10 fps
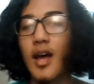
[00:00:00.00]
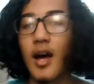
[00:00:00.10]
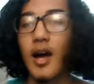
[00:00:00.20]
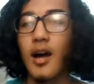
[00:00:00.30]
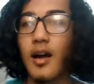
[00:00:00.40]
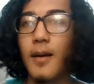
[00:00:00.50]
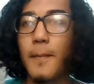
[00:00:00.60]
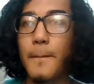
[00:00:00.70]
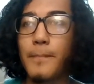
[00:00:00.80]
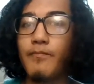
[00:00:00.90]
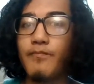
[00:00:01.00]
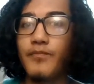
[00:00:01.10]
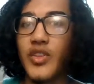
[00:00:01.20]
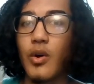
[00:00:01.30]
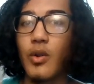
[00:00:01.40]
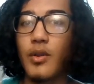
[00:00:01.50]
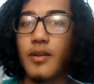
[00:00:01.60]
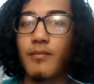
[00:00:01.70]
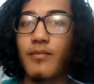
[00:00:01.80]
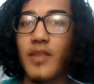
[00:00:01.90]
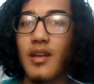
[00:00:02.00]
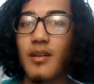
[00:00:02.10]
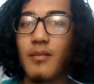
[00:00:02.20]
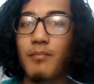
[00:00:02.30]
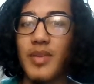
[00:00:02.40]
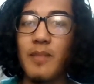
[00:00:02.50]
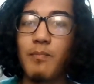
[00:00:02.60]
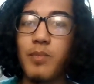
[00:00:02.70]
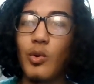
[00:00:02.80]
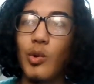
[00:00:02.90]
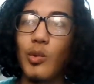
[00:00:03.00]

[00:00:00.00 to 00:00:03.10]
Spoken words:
The only people